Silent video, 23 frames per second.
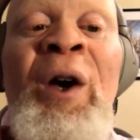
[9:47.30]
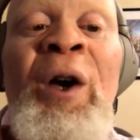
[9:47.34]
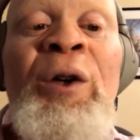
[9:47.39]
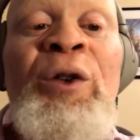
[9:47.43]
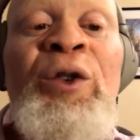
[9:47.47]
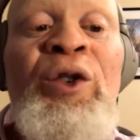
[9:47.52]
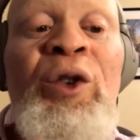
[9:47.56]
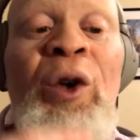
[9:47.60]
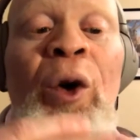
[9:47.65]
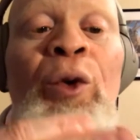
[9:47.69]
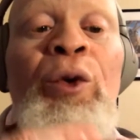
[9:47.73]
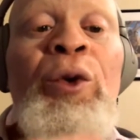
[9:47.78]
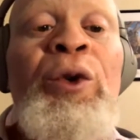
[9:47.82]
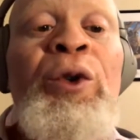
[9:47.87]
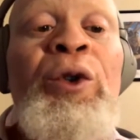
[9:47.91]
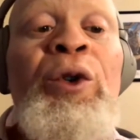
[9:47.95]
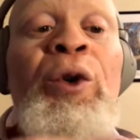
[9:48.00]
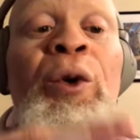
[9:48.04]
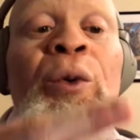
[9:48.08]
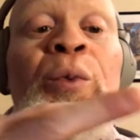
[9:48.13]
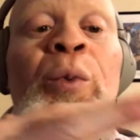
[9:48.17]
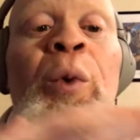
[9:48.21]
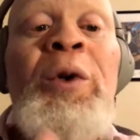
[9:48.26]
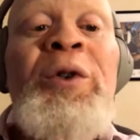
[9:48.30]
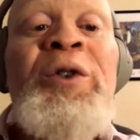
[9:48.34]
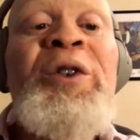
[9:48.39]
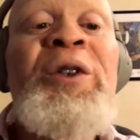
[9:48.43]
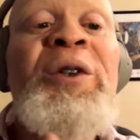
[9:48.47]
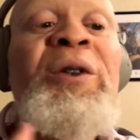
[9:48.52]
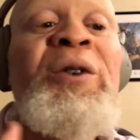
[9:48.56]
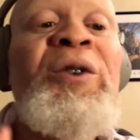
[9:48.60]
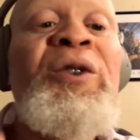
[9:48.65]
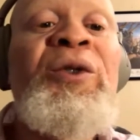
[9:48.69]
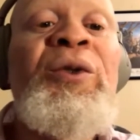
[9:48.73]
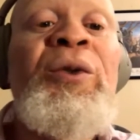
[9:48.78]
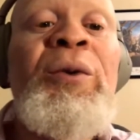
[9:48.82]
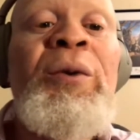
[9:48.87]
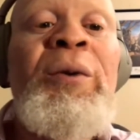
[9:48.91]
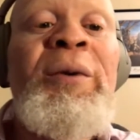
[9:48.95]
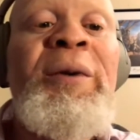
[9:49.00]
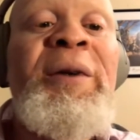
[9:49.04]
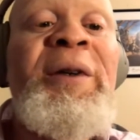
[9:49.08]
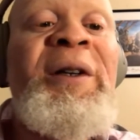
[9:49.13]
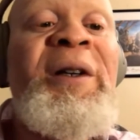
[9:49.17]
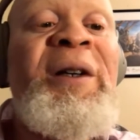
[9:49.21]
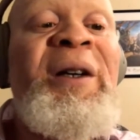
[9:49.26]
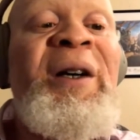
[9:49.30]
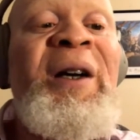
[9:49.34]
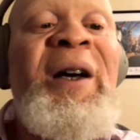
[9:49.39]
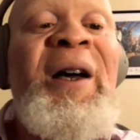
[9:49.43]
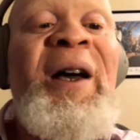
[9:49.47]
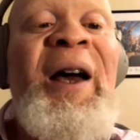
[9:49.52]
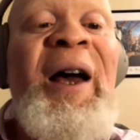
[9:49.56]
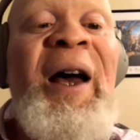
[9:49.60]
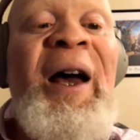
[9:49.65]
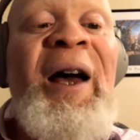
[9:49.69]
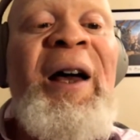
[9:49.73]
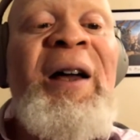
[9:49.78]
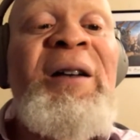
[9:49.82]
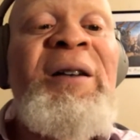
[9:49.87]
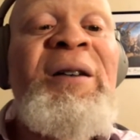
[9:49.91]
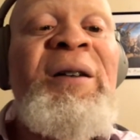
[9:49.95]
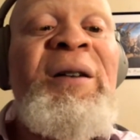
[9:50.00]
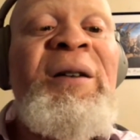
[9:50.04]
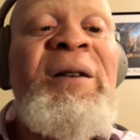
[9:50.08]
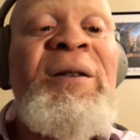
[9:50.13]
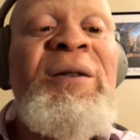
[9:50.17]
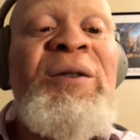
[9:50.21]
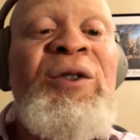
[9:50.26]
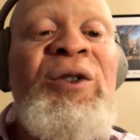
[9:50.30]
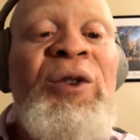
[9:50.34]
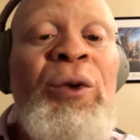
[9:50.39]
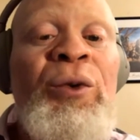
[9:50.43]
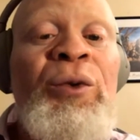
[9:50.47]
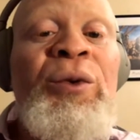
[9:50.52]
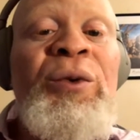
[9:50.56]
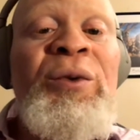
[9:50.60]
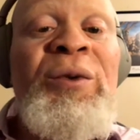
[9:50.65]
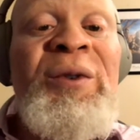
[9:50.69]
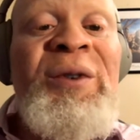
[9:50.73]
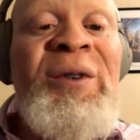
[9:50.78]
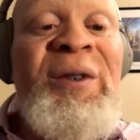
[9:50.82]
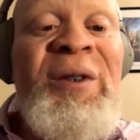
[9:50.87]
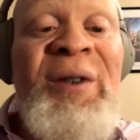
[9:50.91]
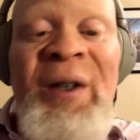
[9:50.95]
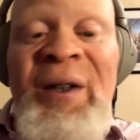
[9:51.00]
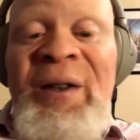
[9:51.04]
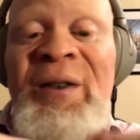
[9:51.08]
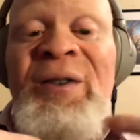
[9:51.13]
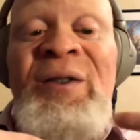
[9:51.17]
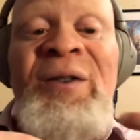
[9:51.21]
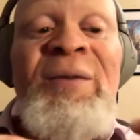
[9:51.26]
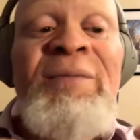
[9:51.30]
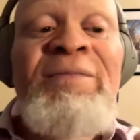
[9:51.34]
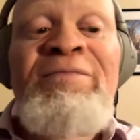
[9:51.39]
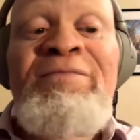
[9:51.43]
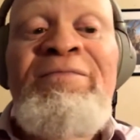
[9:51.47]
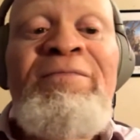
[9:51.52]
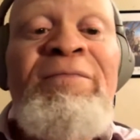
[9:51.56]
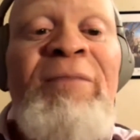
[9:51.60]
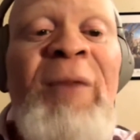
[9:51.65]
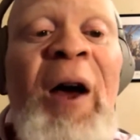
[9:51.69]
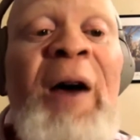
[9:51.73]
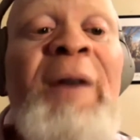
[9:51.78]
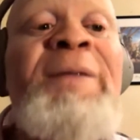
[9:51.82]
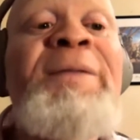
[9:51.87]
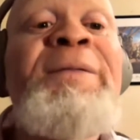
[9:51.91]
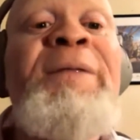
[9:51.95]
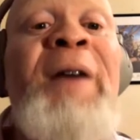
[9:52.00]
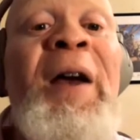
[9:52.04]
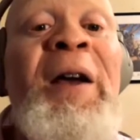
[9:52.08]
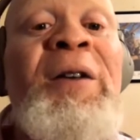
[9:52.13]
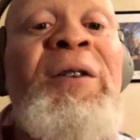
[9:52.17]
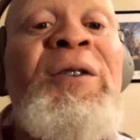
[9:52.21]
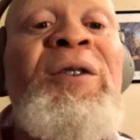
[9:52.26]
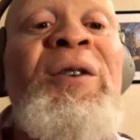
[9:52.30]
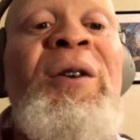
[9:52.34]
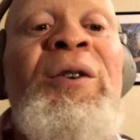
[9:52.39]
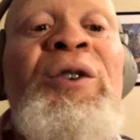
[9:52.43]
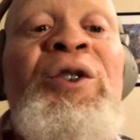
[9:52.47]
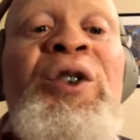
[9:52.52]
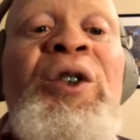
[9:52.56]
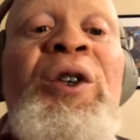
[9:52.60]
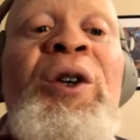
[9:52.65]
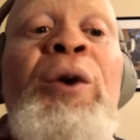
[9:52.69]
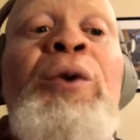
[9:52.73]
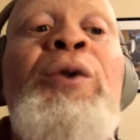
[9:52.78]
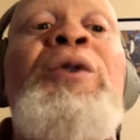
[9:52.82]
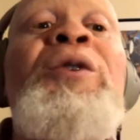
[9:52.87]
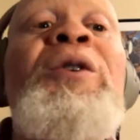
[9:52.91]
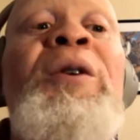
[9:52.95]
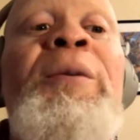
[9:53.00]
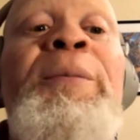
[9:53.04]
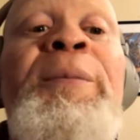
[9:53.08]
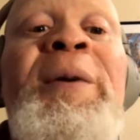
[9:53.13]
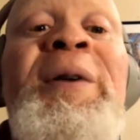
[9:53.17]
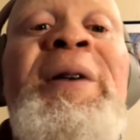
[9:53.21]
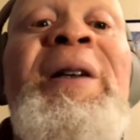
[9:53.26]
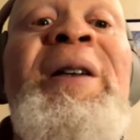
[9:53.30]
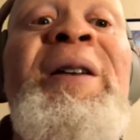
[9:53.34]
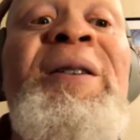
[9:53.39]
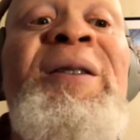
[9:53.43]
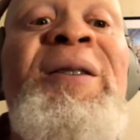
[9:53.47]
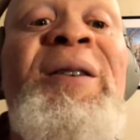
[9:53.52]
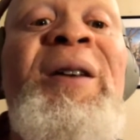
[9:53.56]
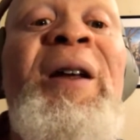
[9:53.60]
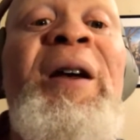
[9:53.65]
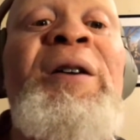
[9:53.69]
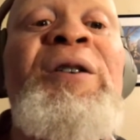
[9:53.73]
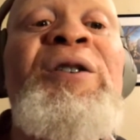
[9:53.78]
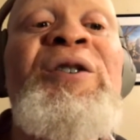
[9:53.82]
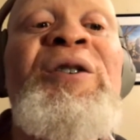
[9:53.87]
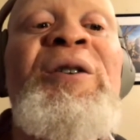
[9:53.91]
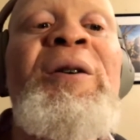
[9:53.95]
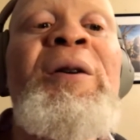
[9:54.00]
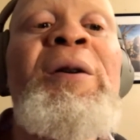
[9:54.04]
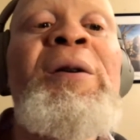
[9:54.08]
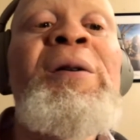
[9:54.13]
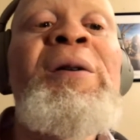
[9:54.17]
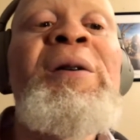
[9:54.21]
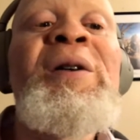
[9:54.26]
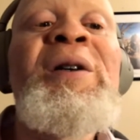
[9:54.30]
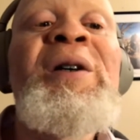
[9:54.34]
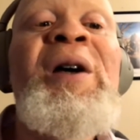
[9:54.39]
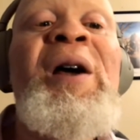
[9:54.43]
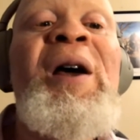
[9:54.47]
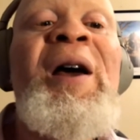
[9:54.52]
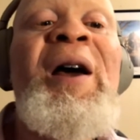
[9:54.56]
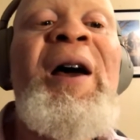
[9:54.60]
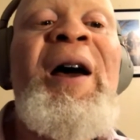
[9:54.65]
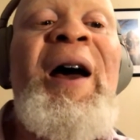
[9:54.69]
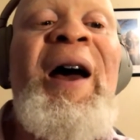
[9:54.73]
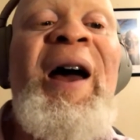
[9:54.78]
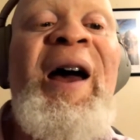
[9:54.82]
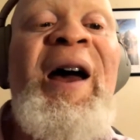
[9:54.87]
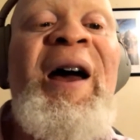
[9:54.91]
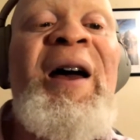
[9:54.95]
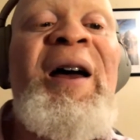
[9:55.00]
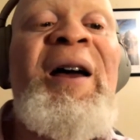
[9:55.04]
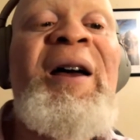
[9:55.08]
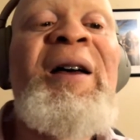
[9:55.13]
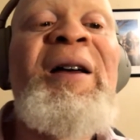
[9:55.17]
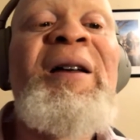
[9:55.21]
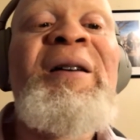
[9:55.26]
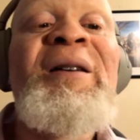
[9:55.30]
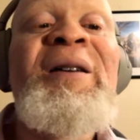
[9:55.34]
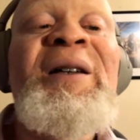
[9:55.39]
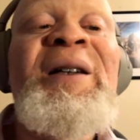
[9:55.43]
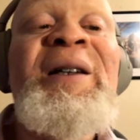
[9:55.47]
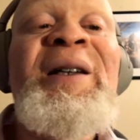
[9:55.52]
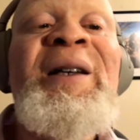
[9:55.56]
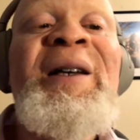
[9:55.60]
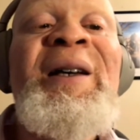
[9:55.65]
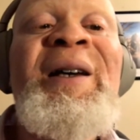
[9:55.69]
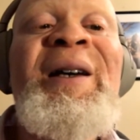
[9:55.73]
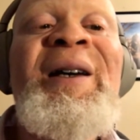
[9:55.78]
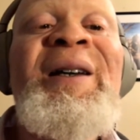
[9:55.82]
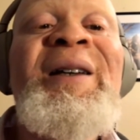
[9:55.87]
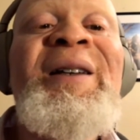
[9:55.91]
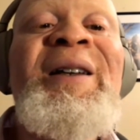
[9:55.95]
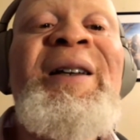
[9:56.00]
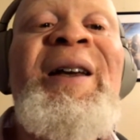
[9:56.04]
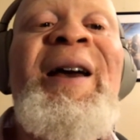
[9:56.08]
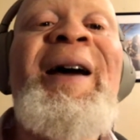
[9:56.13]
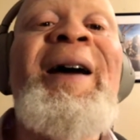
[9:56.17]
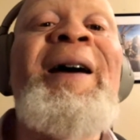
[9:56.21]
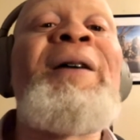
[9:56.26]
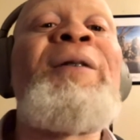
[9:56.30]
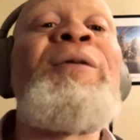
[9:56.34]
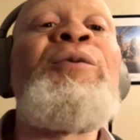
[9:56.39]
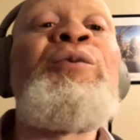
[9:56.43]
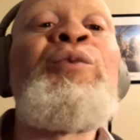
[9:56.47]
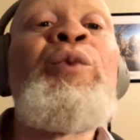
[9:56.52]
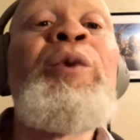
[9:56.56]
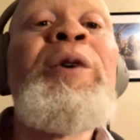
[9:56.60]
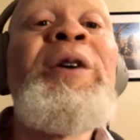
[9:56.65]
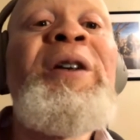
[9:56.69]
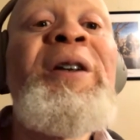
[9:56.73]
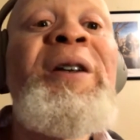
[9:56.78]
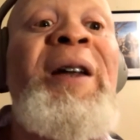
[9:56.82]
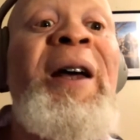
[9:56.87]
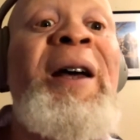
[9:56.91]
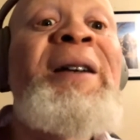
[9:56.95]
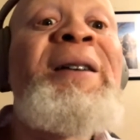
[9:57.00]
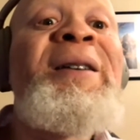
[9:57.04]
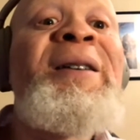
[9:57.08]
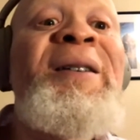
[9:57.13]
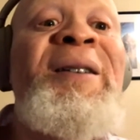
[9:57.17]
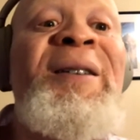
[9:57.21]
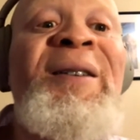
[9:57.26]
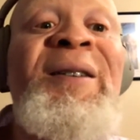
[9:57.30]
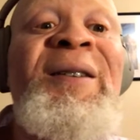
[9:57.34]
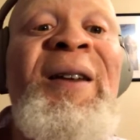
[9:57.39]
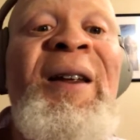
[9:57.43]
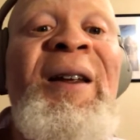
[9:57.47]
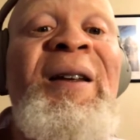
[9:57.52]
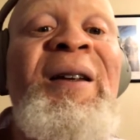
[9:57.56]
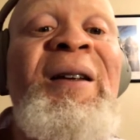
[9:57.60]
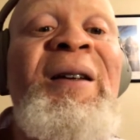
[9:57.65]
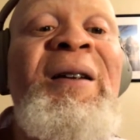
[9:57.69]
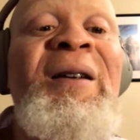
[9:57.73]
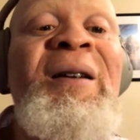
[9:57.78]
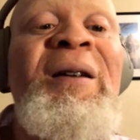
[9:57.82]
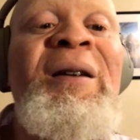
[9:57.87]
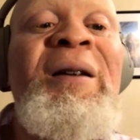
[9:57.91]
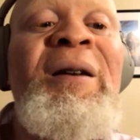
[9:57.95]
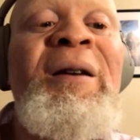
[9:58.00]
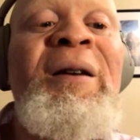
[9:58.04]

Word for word: So you're watching the story, and so this affects her. She goes to the police station, and yeah, we then see,